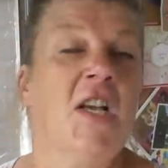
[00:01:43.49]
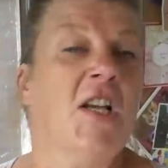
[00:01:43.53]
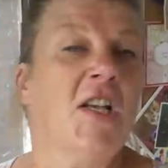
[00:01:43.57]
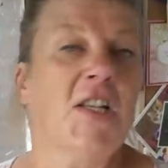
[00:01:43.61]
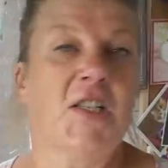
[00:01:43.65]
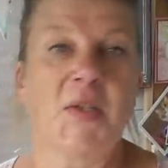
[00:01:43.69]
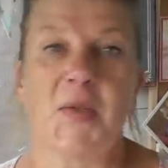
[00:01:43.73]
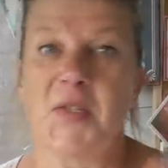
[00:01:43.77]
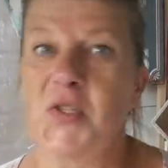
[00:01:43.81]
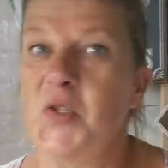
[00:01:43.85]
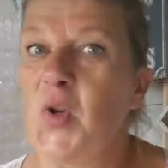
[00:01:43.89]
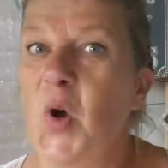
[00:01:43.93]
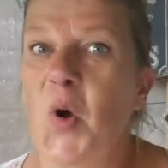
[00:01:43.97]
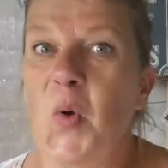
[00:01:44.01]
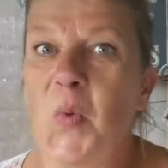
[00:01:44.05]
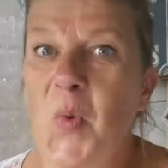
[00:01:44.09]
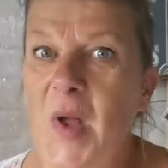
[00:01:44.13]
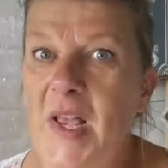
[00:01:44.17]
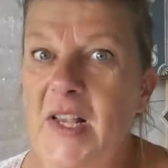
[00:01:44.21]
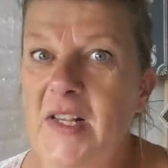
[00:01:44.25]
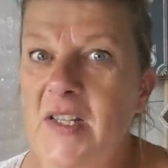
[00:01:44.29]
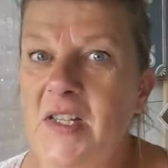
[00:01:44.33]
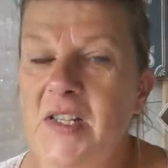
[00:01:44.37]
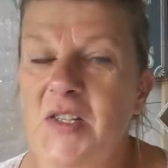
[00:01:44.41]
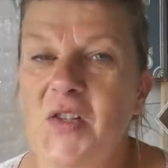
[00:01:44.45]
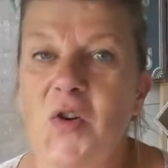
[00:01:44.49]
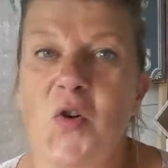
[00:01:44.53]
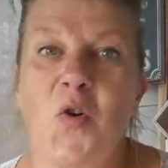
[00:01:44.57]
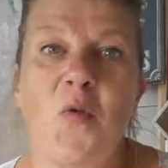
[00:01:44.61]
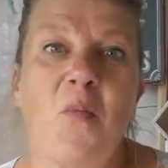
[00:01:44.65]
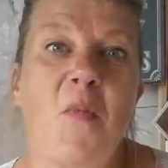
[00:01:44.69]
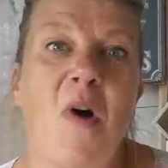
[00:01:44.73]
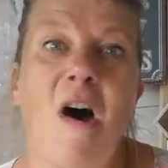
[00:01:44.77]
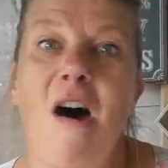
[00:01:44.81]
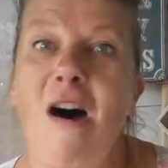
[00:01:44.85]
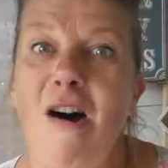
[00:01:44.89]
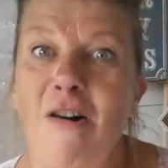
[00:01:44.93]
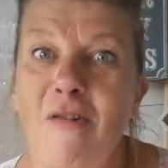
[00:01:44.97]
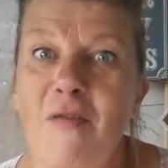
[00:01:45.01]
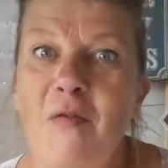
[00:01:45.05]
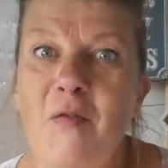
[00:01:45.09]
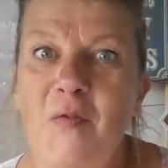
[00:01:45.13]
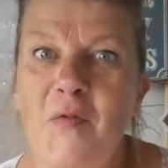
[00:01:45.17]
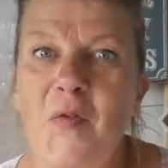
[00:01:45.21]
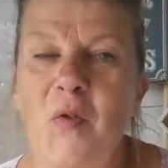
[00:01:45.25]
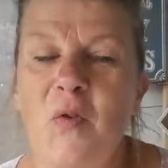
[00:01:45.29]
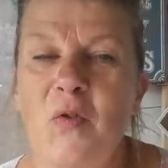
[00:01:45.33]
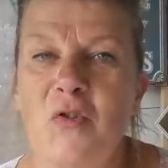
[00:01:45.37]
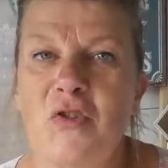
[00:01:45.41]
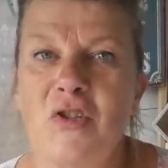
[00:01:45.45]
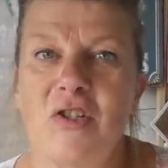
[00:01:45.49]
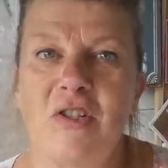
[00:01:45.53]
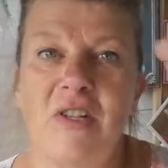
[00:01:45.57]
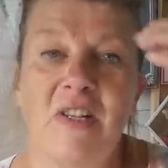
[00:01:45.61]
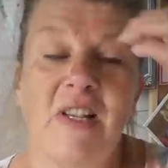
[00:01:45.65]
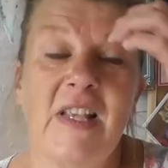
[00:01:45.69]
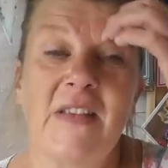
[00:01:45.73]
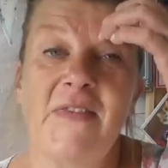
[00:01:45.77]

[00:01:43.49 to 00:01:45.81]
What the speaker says: So it's not a rainstorm, unfortunately.